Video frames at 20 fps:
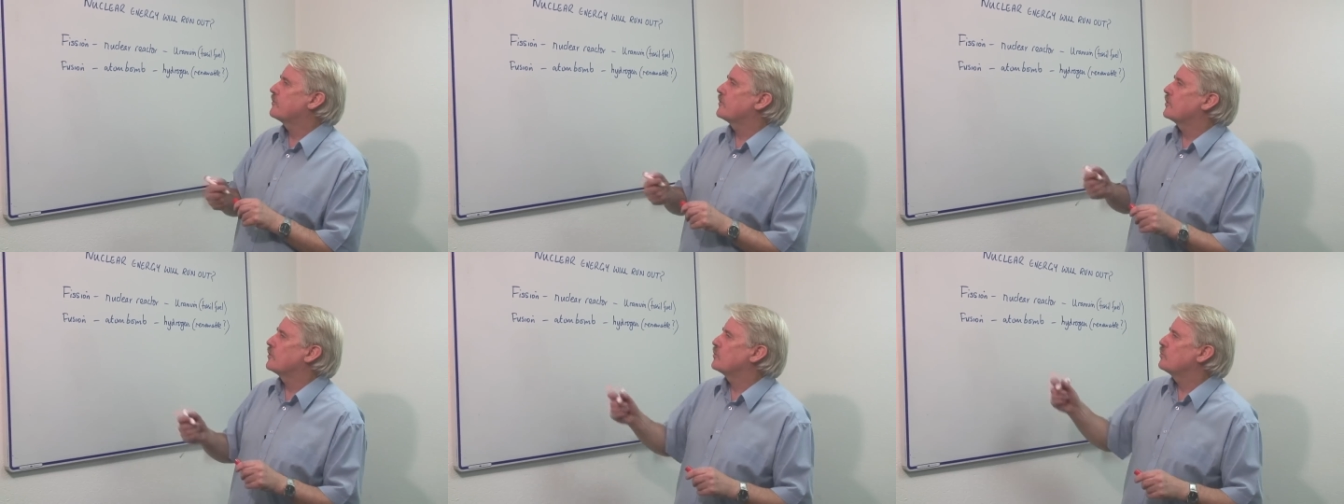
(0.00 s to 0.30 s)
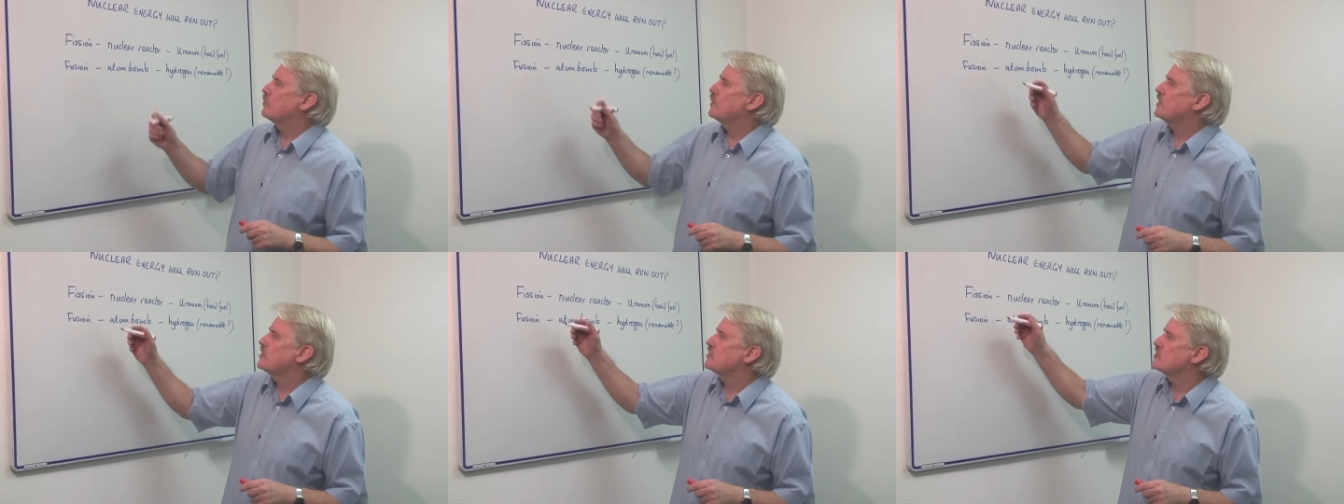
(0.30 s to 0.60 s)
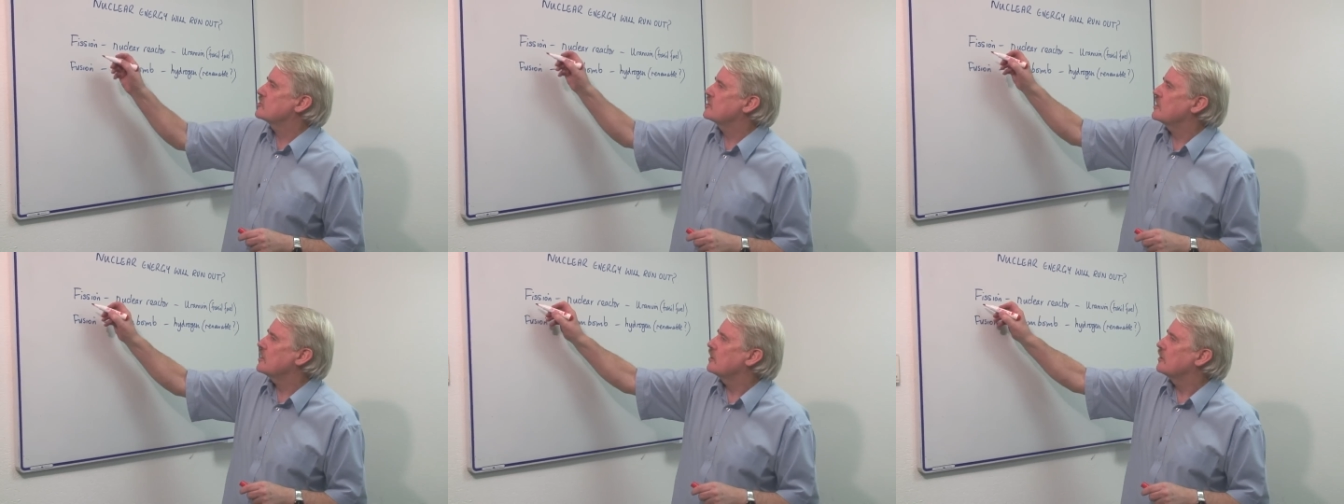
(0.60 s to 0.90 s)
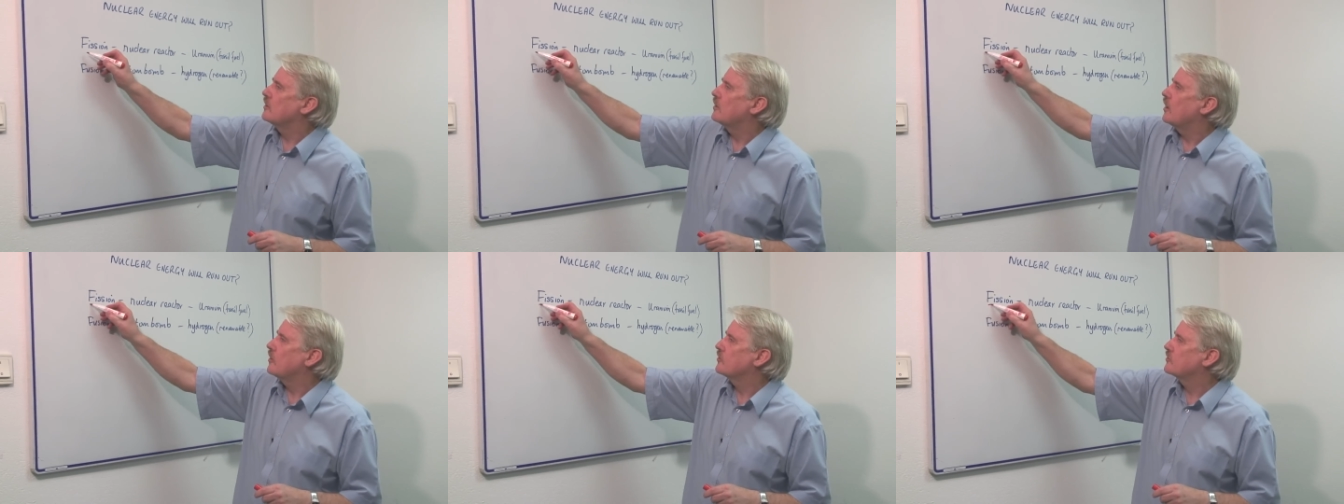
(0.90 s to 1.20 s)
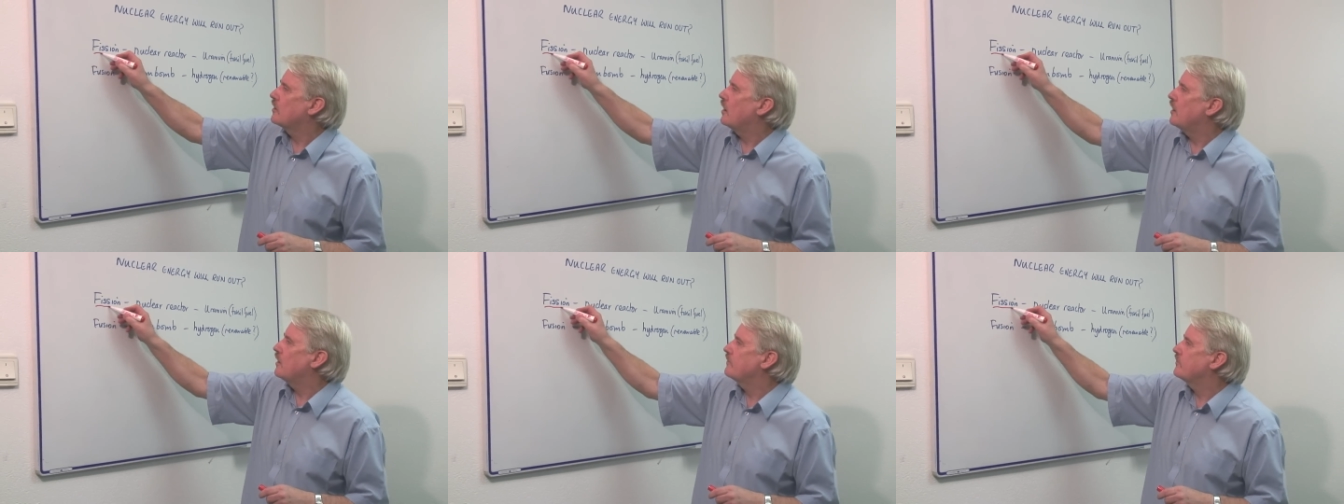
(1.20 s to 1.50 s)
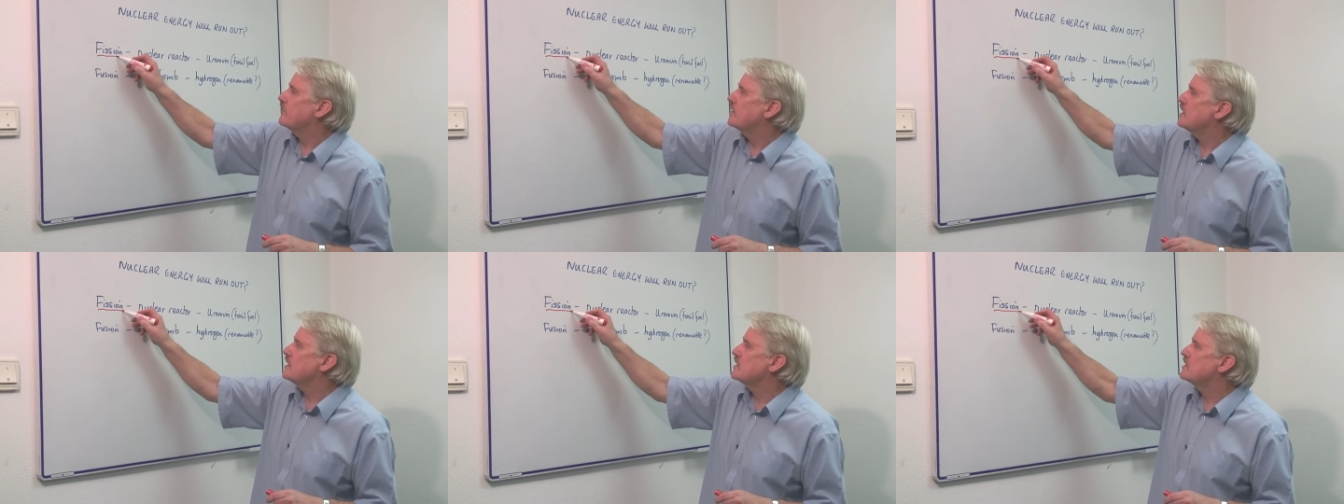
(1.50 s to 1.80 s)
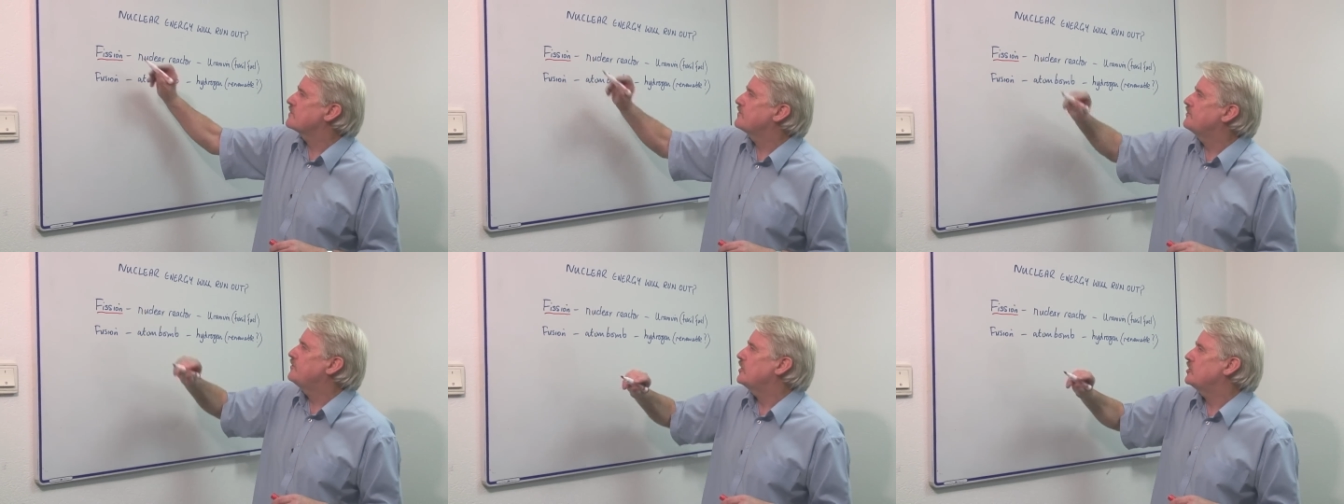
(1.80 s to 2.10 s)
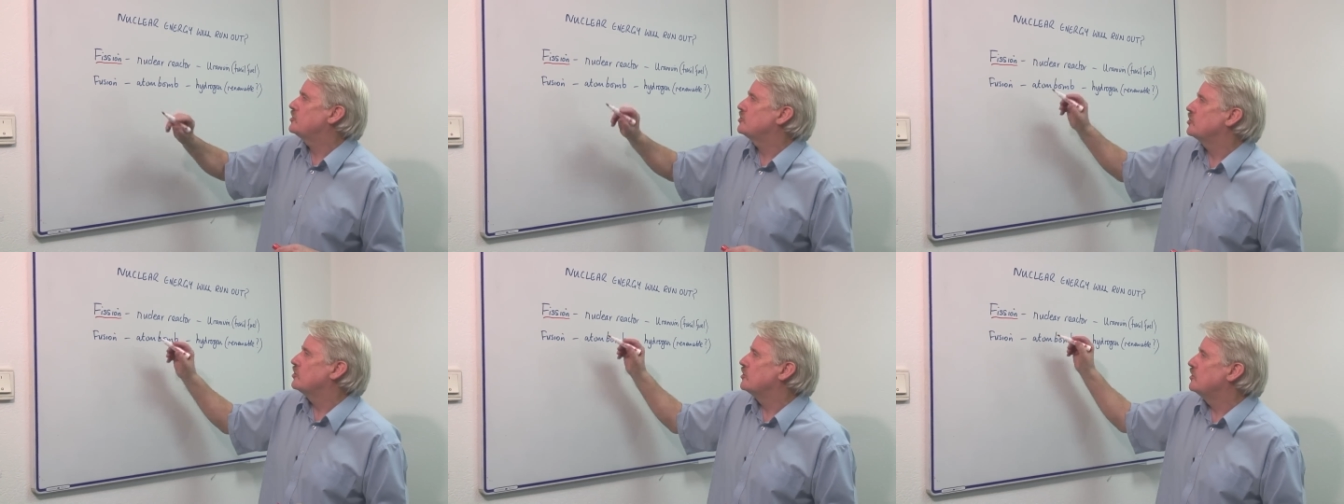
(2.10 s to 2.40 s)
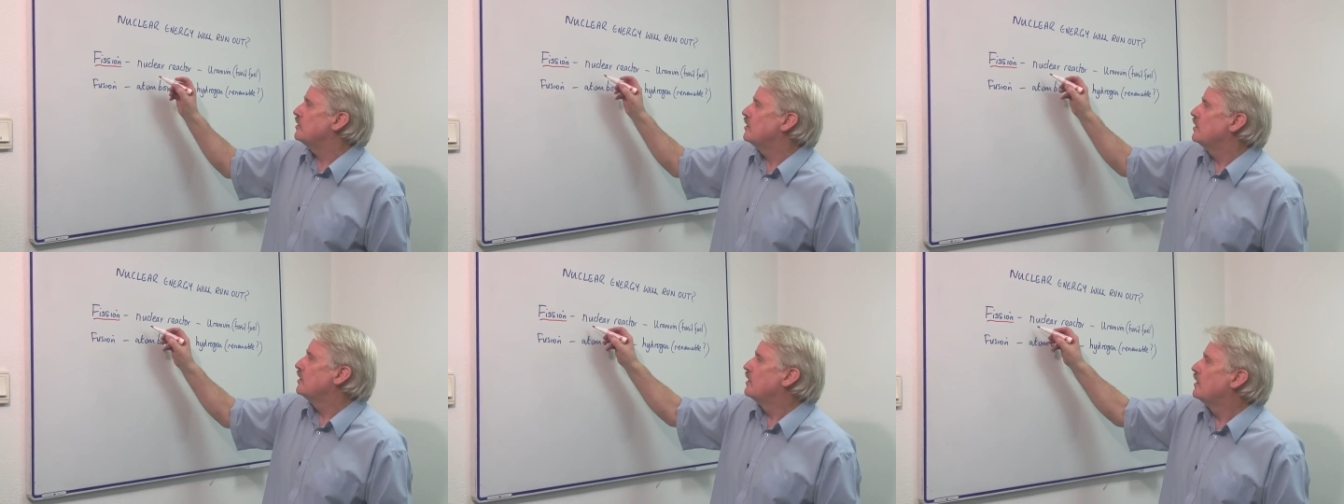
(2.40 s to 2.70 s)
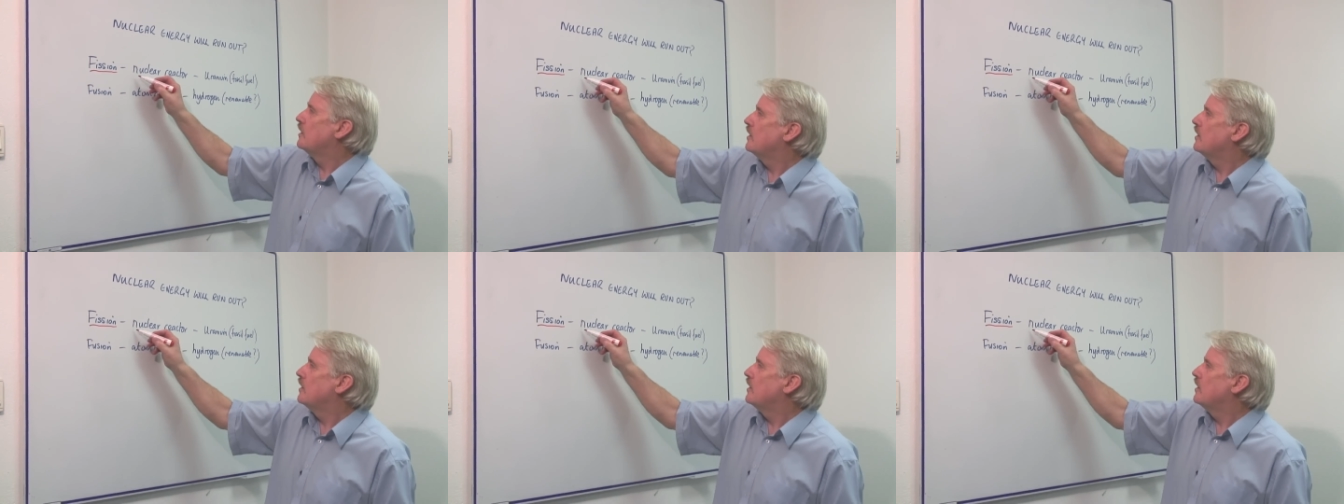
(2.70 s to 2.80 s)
that we see a lot of, is fission